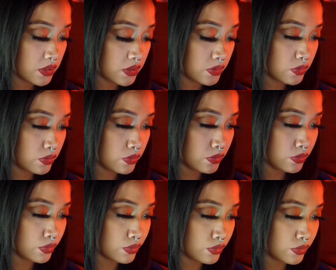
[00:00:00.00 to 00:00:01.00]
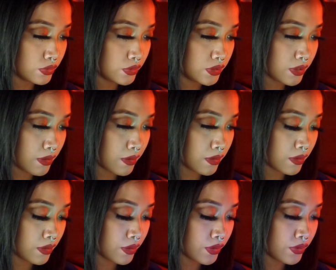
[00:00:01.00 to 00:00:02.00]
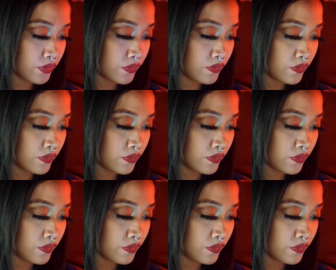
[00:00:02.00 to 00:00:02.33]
Oh, girl.